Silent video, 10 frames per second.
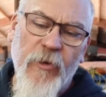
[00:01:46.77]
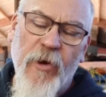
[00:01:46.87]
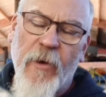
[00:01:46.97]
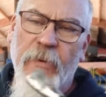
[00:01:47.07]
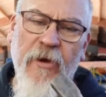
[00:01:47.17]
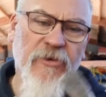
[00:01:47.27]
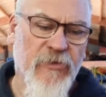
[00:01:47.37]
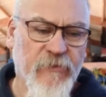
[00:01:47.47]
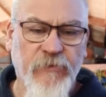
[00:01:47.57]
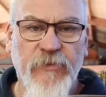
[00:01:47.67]
re-weld because of
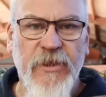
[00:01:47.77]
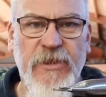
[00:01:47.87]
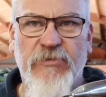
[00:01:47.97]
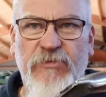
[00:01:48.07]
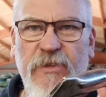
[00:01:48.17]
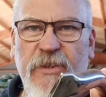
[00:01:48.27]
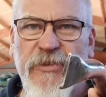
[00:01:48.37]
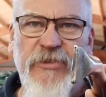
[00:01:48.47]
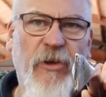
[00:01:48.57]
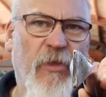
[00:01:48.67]
this
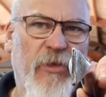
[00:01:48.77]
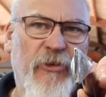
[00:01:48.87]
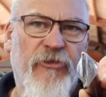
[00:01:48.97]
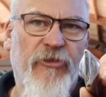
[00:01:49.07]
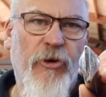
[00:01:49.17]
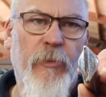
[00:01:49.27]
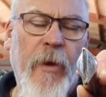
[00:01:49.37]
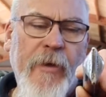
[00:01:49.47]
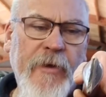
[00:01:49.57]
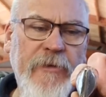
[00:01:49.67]
is like this tube.
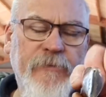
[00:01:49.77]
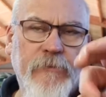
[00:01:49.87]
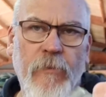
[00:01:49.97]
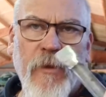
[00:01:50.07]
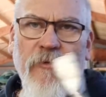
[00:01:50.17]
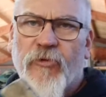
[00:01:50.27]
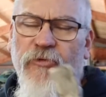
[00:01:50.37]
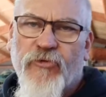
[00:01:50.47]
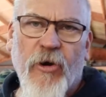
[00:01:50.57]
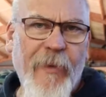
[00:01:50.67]

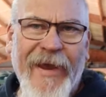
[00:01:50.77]
I'm trying to make